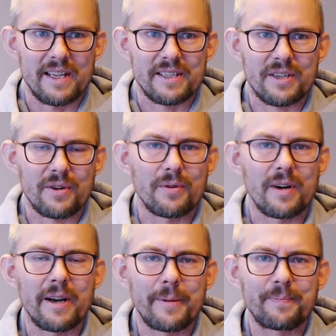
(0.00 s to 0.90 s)
So
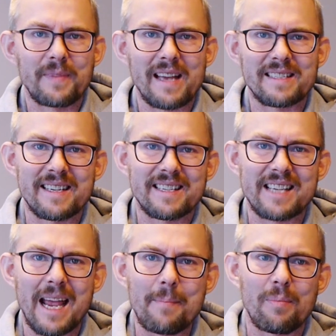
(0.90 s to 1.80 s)
as an
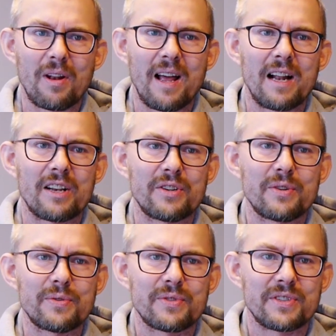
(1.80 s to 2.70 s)
example, I'll
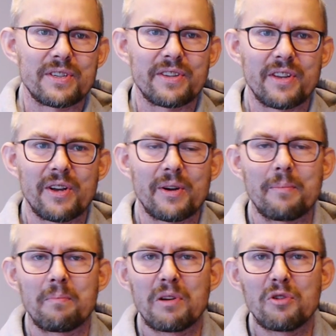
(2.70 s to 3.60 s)
use the
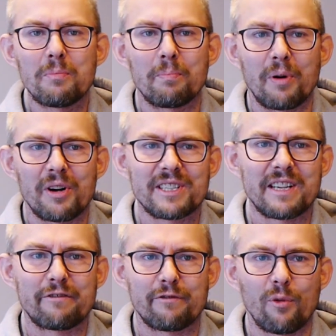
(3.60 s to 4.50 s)
blue
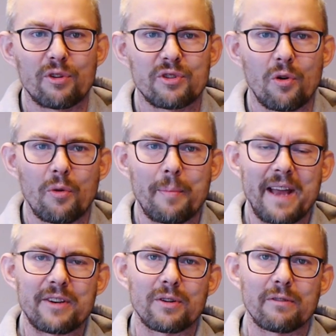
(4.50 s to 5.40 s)
Bossa full solo
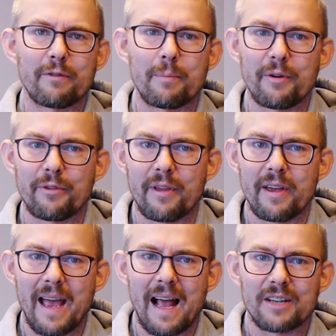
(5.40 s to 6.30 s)
manual for both
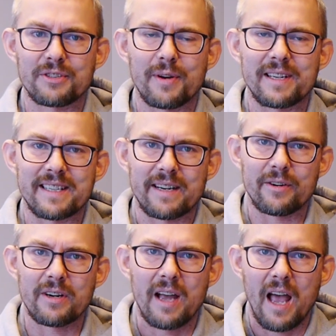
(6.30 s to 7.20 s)
alto and
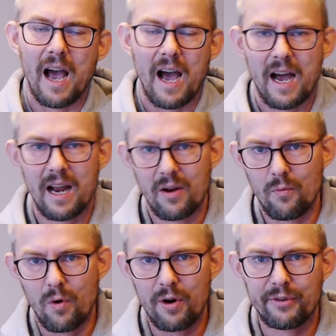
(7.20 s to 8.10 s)
tenor. I'll
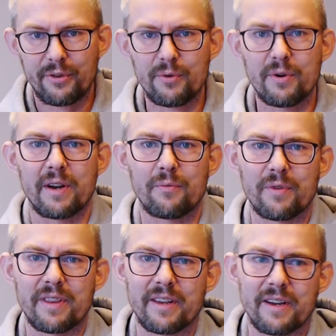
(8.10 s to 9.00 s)
walk through it
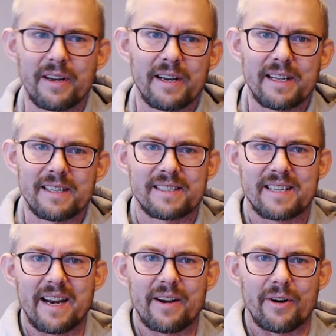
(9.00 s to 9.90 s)
with the
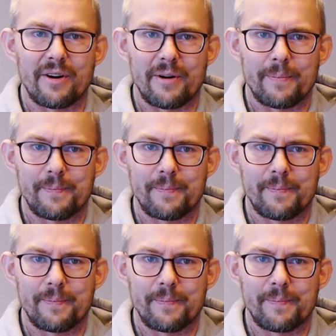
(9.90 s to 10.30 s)
tenor.